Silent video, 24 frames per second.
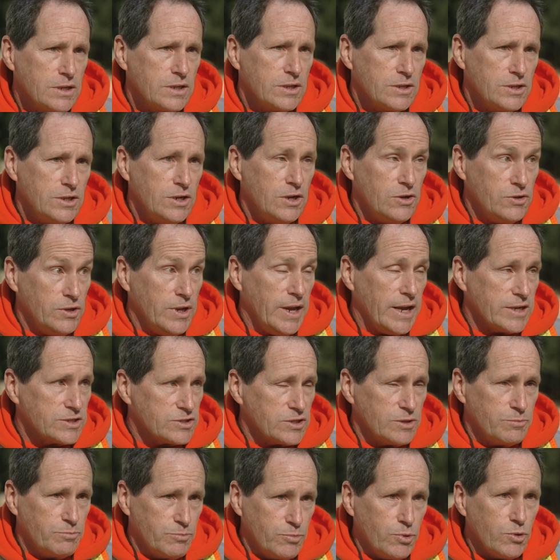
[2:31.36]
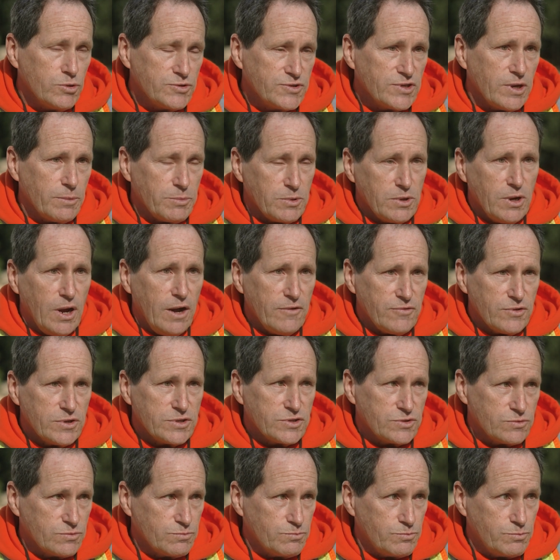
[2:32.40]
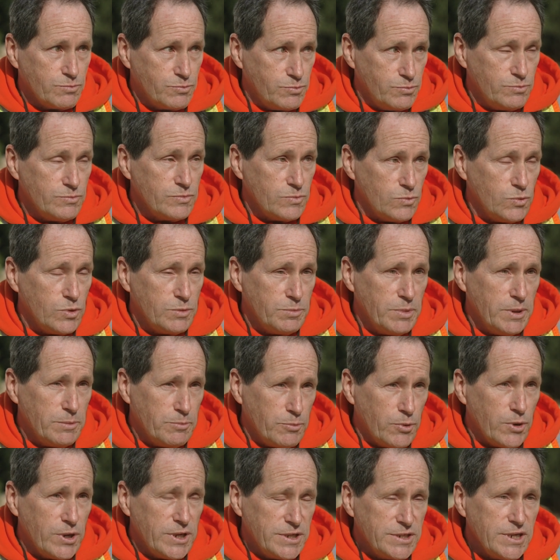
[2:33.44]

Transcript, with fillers: you know, you actually pulled something off that's would be pretty